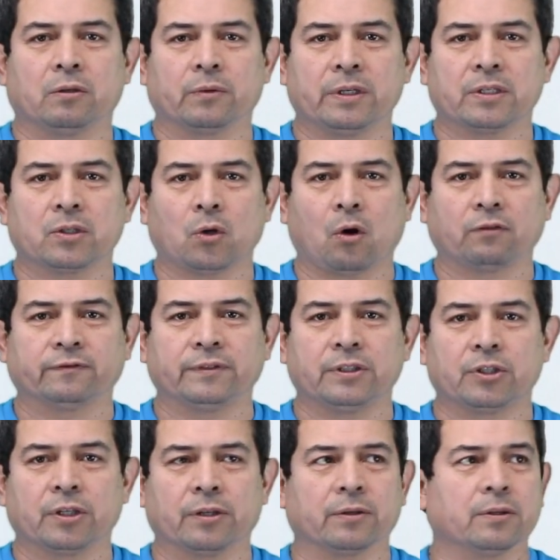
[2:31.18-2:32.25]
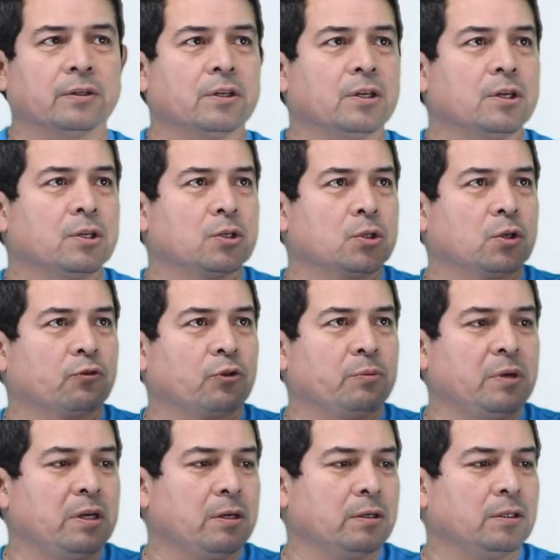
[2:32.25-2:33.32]
degrees off each other. So
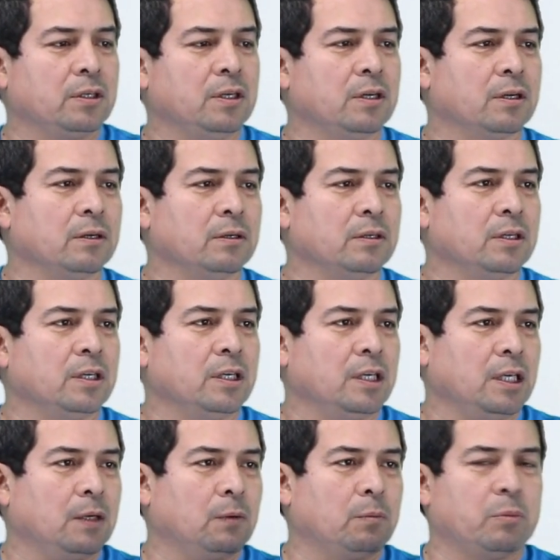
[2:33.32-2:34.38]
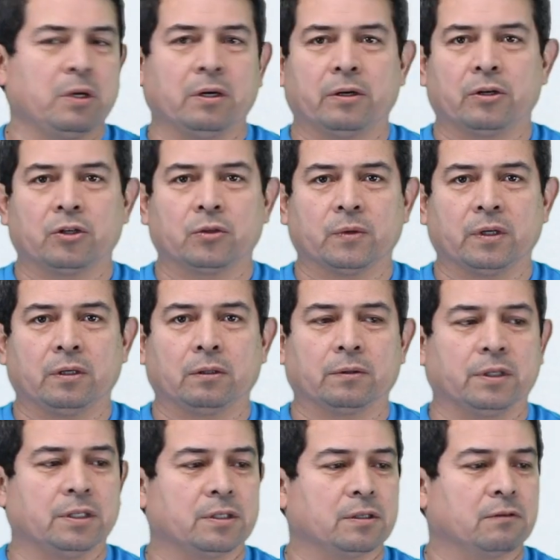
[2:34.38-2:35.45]
from here to here, it would be 120
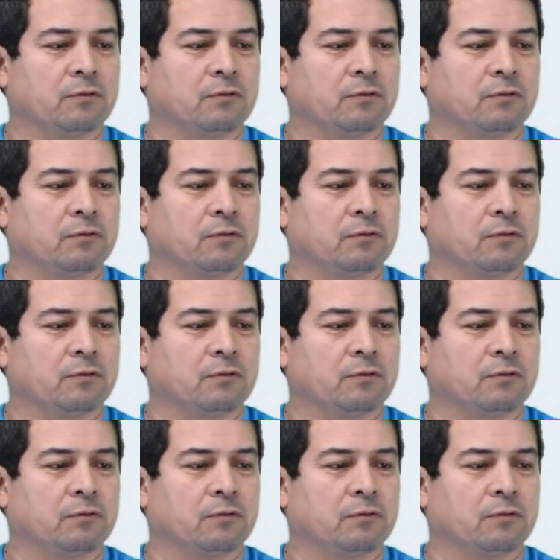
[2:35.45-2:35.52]
degrees.